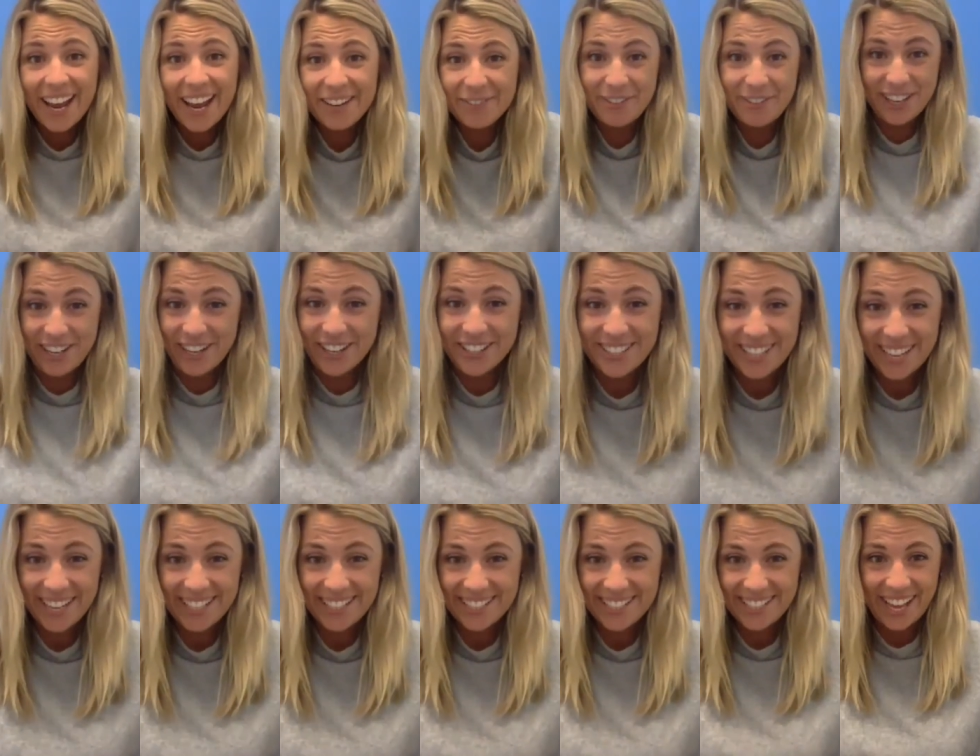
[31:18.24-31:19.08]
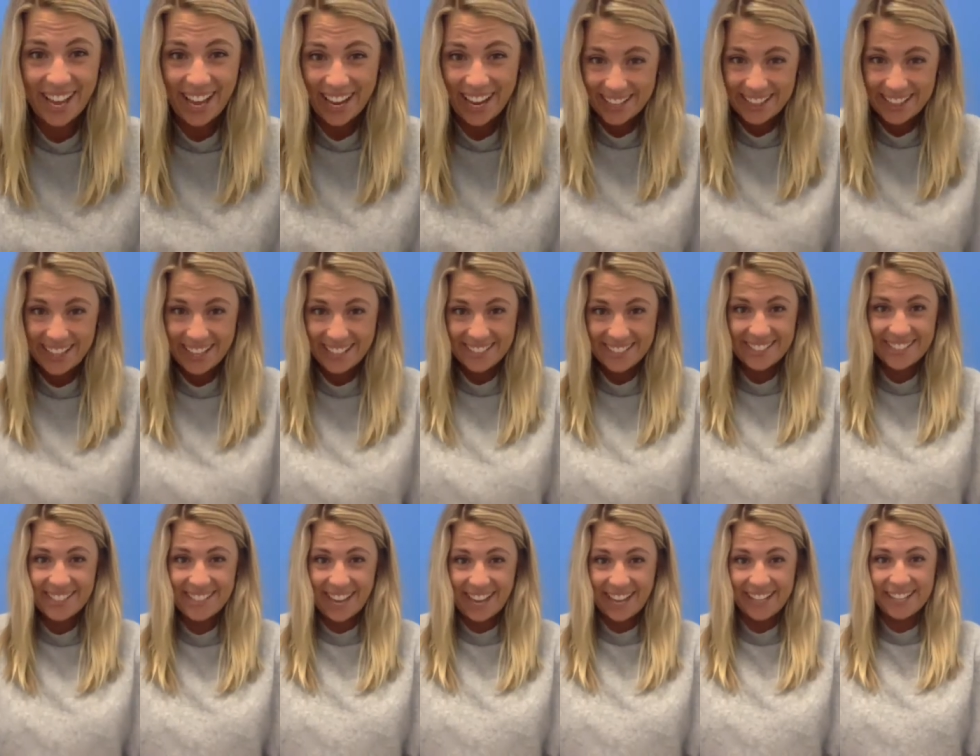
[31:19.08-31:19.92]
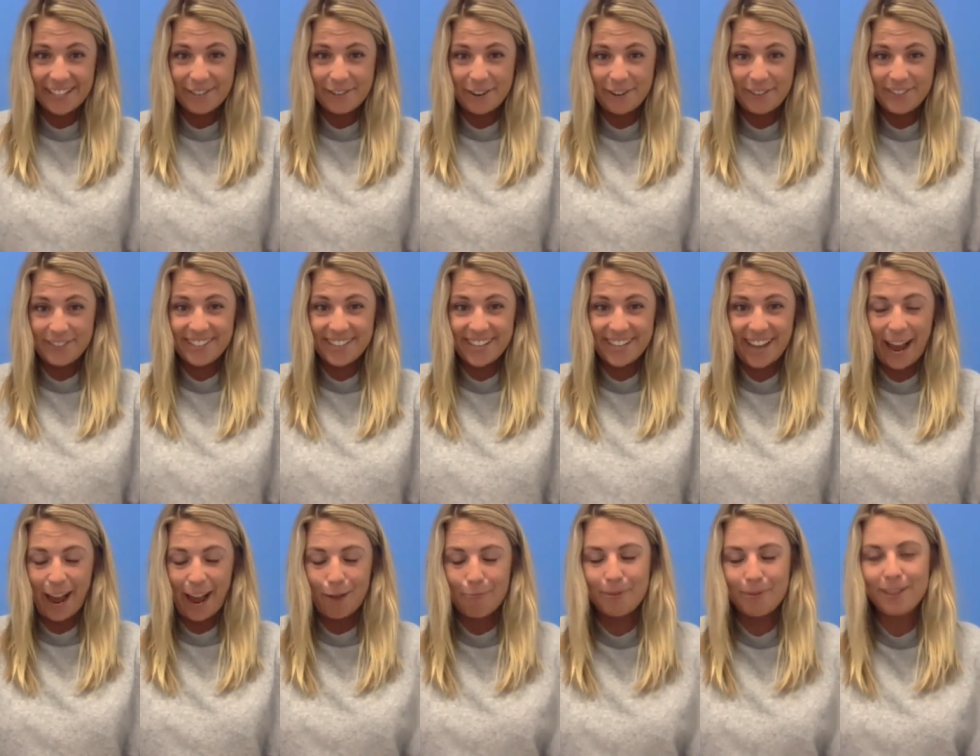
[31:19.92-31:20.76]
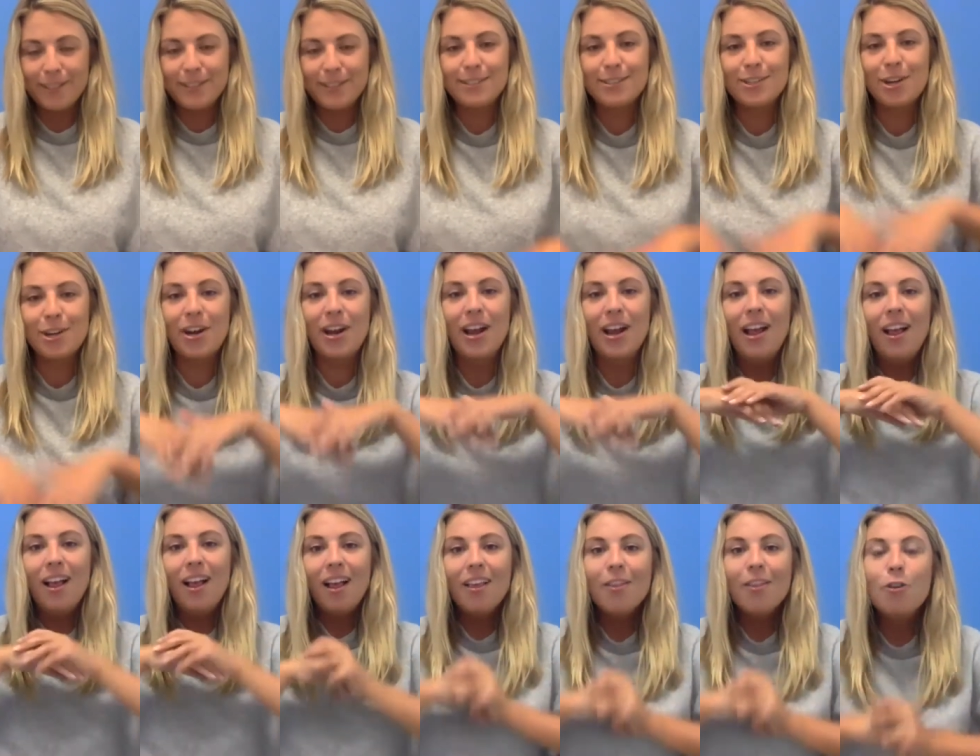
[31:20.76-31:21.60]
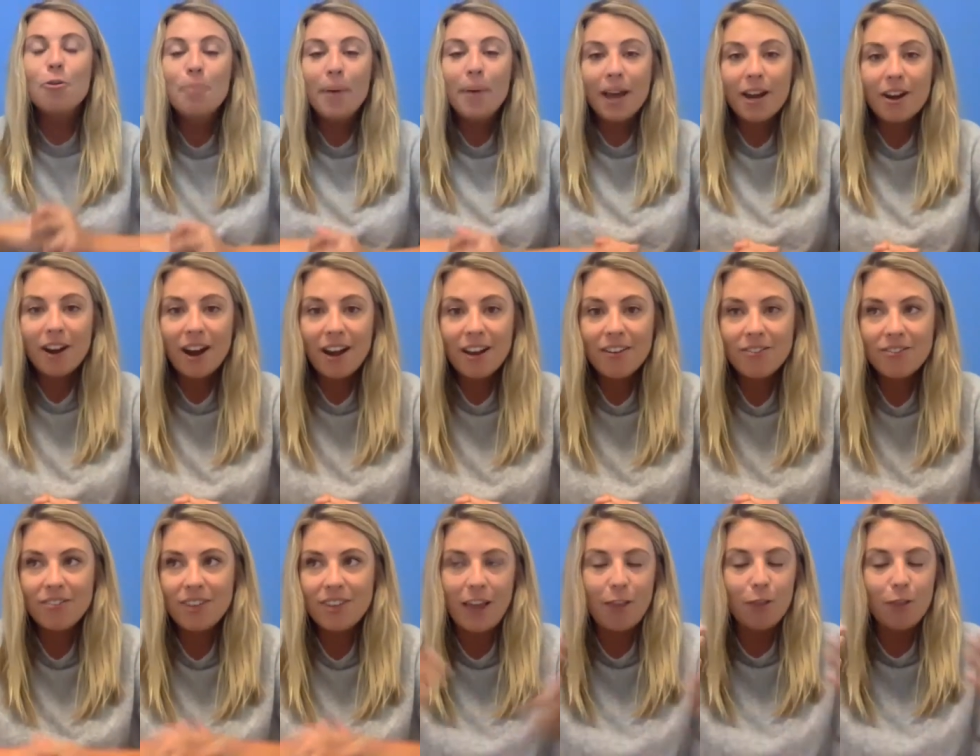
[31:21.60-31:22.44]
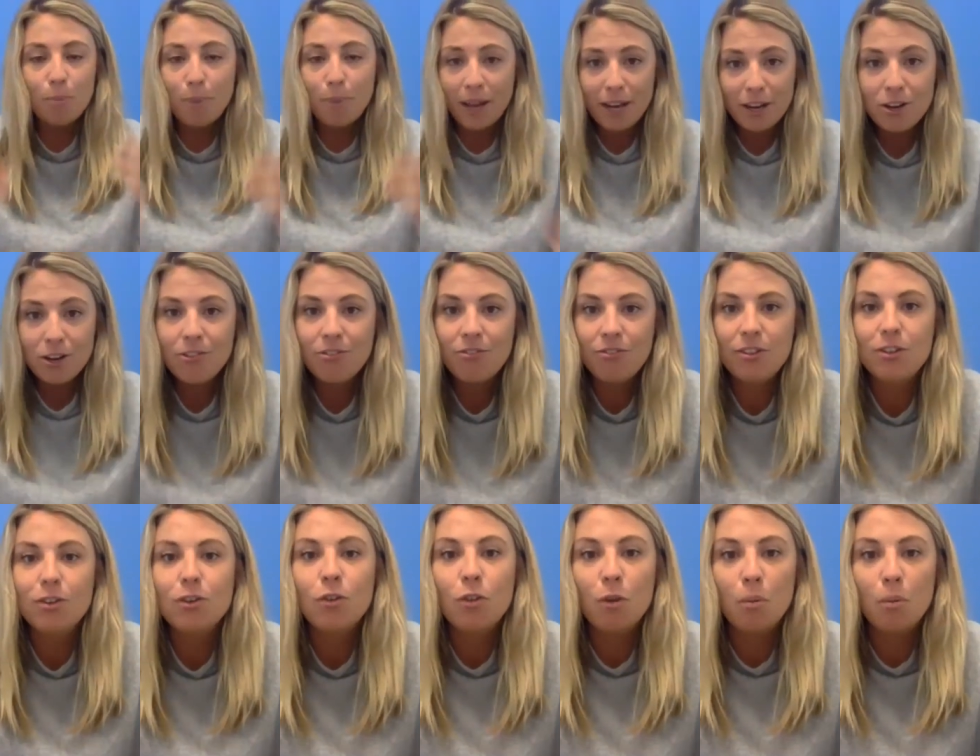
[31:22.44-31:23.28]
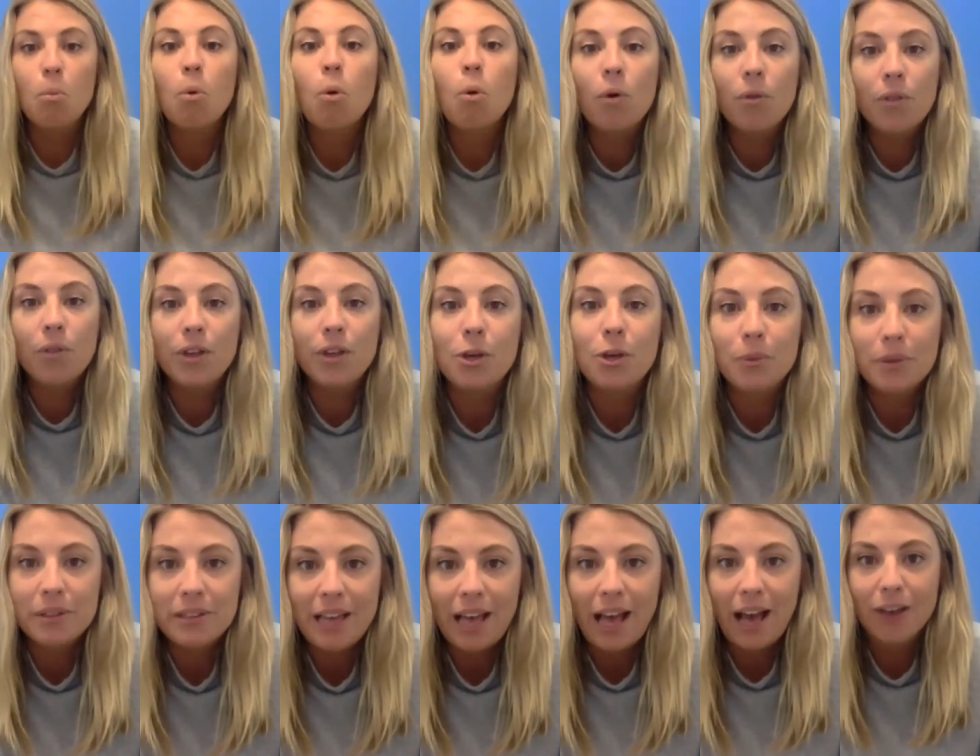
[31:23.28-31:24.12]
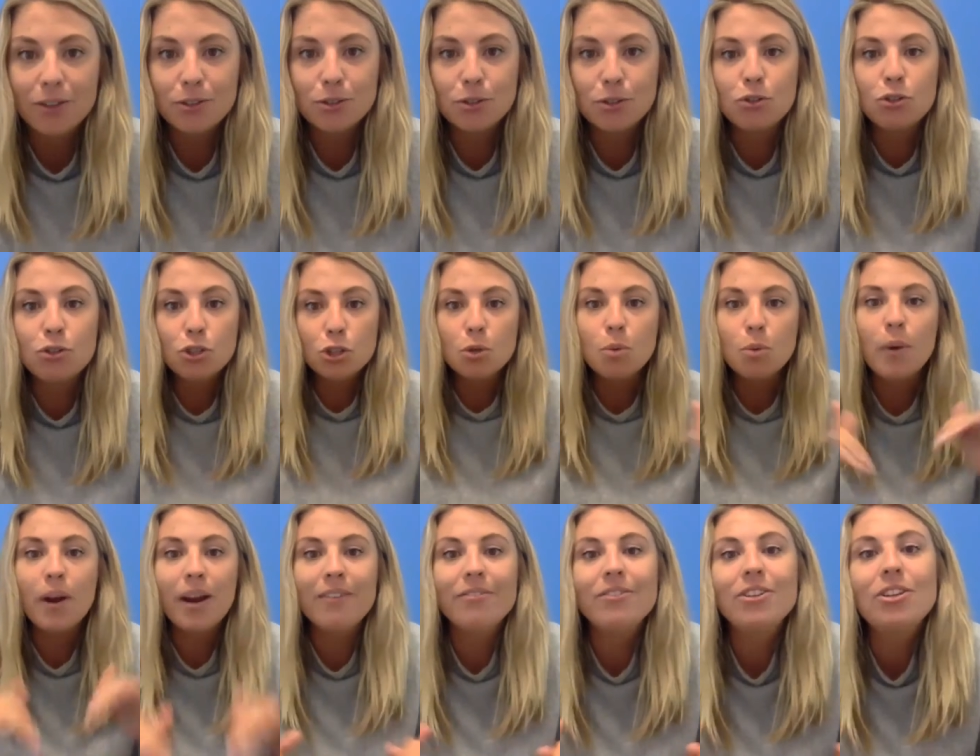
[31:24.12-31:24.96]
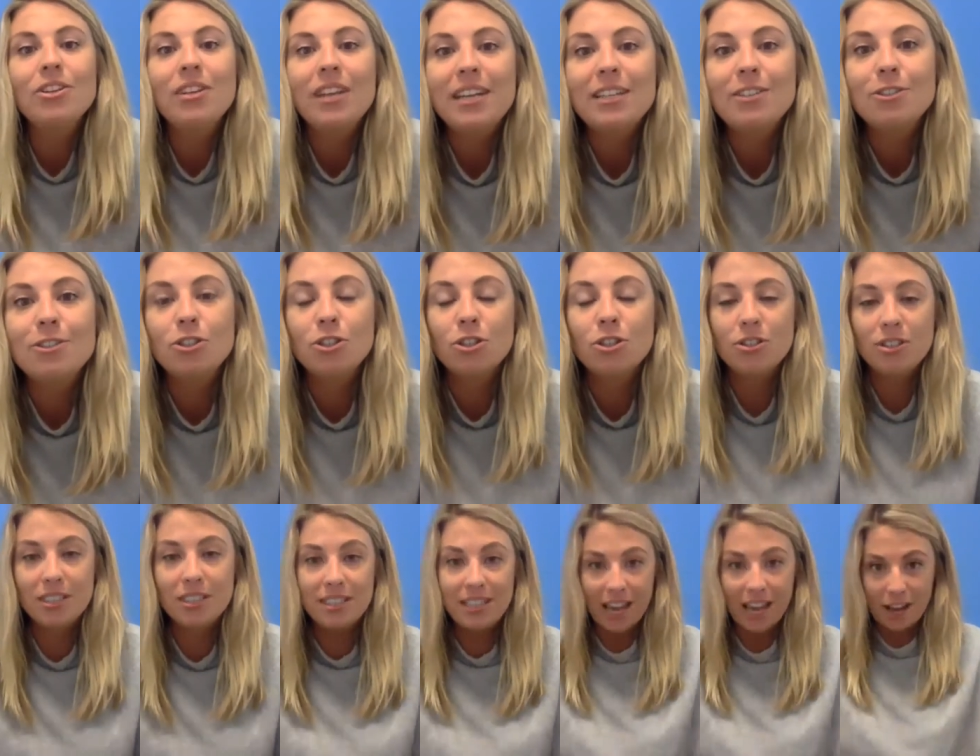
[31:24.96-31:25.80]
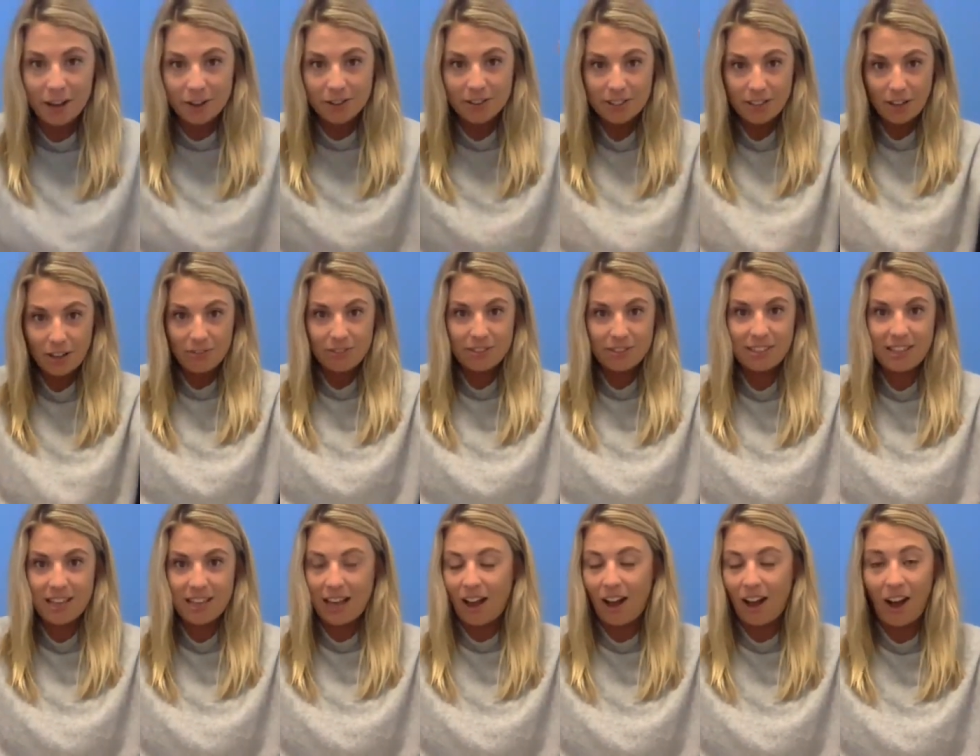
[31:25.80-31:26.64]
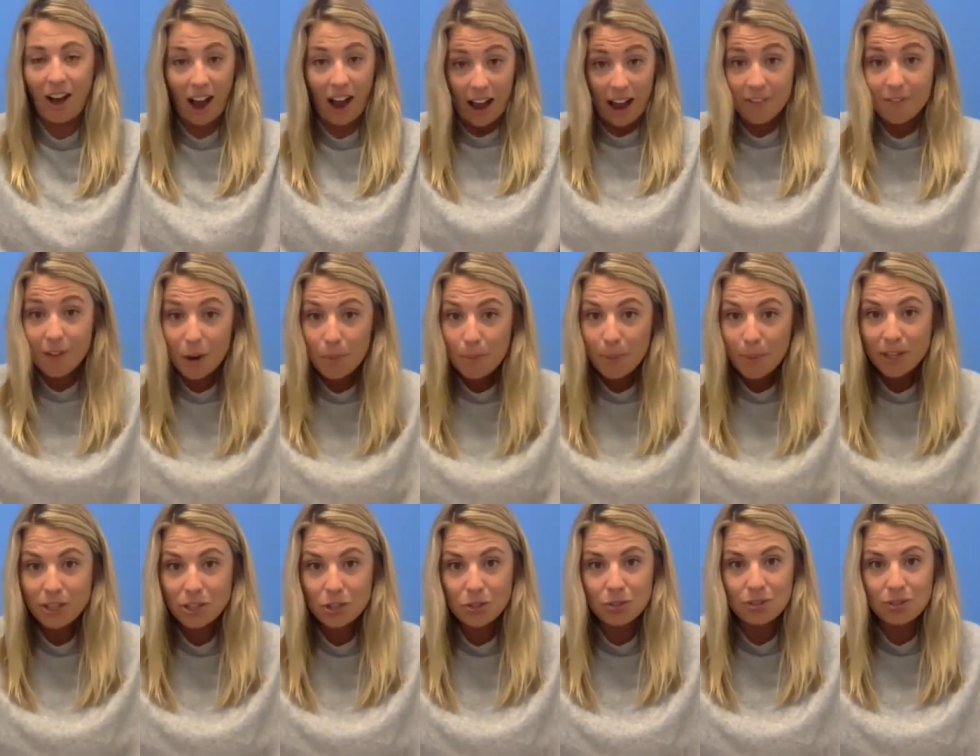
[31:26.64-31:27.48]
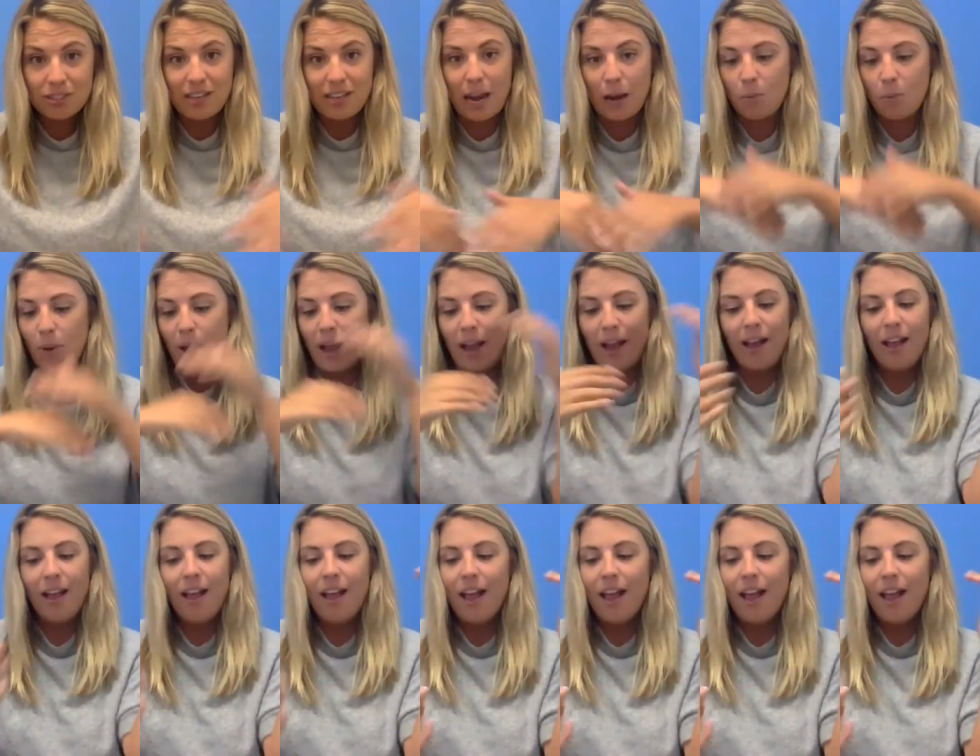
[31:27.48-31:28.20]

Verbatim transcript: And because I decided that's exactly what was gonna happen. So the better I yeah, the better you feel, the more that you allow. So do whatever you need to do to get yourself into that high vibrational state where